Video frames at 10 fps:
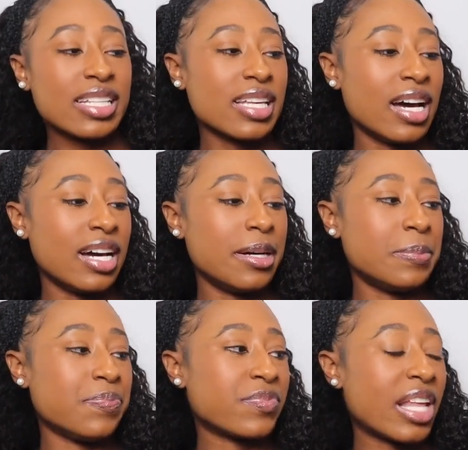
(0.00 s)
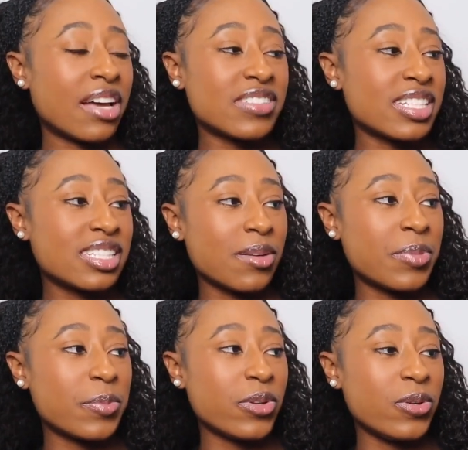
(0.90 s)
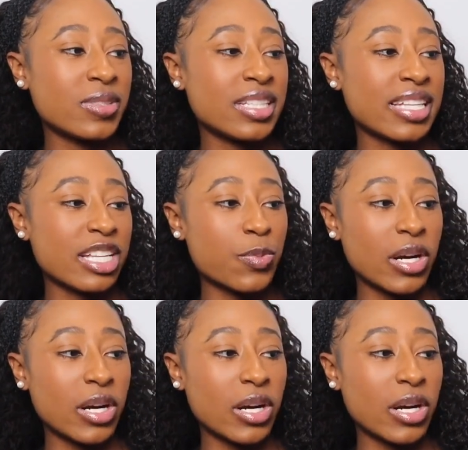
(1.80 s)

Um, I've seen some people use these as